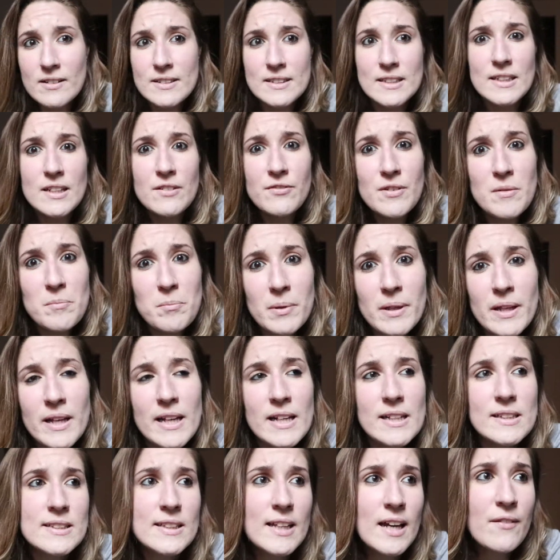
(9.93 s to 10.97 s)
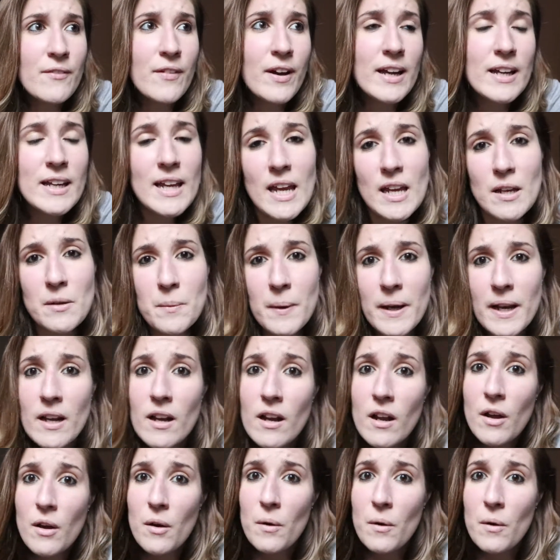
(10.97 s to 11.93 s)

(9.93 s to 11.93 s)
it's a different place. Have I gained weight?